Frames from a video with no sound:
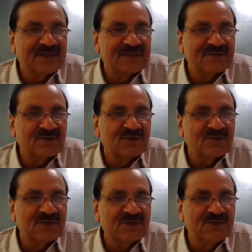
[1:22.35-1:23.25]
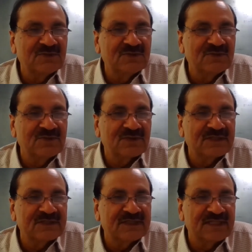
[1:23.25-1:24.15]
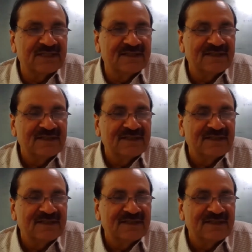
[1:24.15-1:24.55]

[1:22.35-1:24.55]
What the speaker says: So over to you, Dr. Sinha.